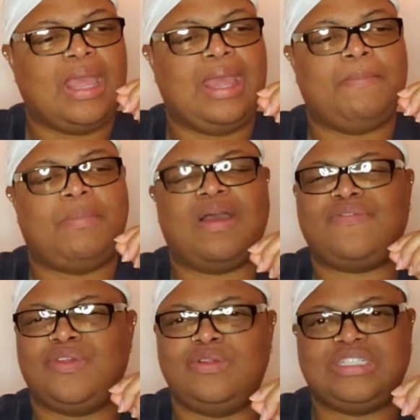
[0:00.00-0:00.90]
and my
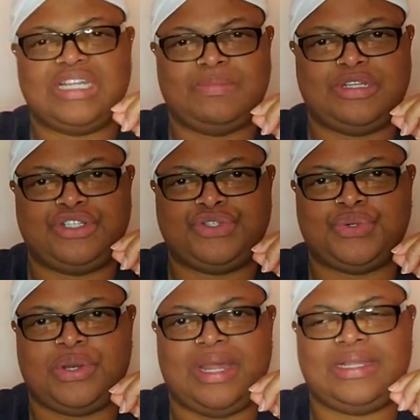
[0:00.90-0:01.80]
fuse can be
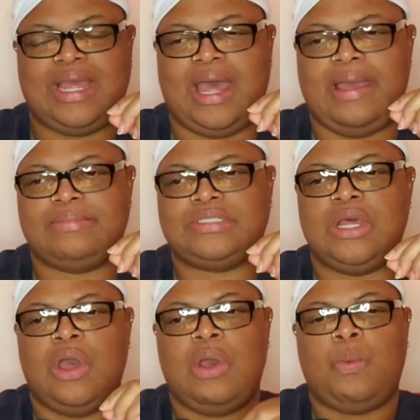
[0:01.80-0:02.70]
short at times
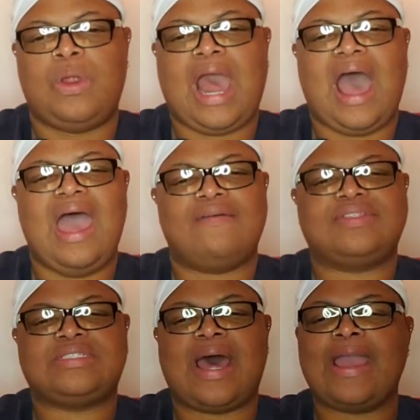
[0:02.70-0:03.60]
when I
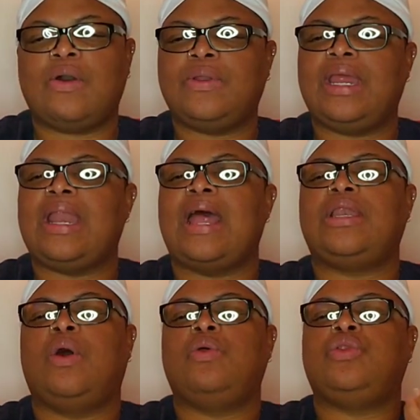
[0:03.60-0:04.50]
have cycled and I
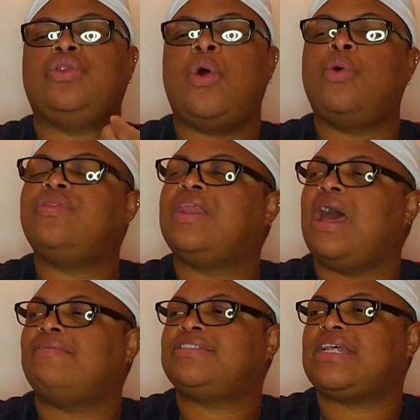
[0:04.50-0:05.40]
don't know that
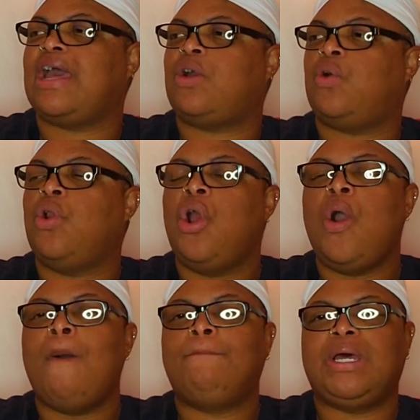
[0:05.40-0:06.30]
I've cycled.
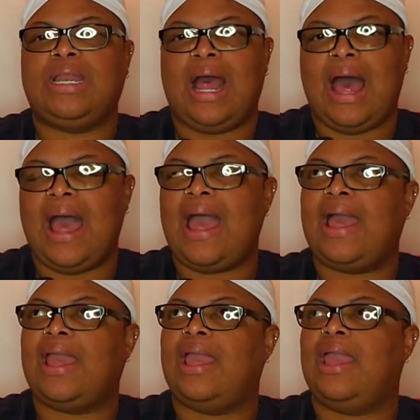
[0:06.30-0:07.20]
But
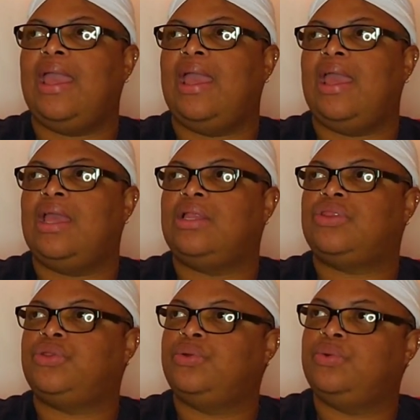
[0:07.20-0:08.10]
I,
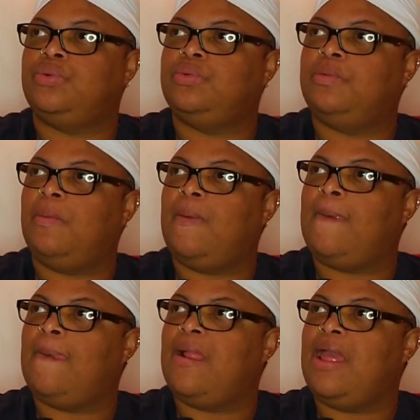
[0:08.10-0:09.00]
through
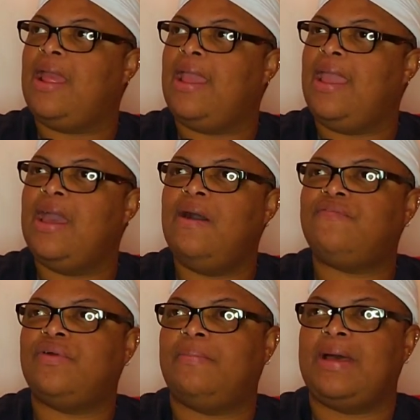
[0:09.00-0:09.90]

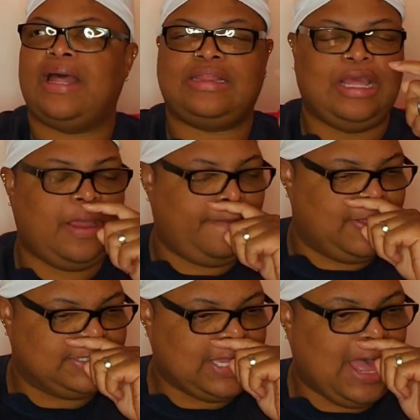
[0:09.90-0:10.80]
help from my
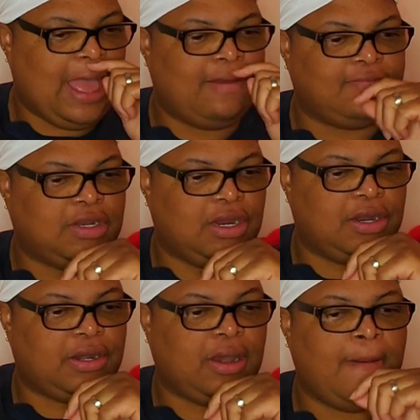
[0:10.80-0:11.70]
therapist, I have
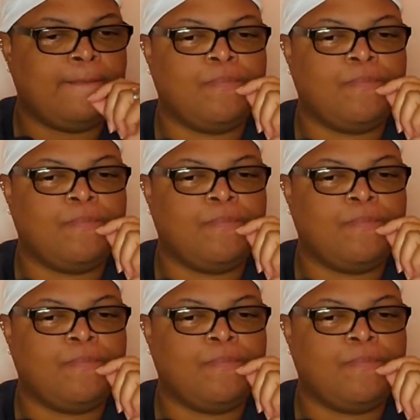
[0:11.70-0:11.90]
learned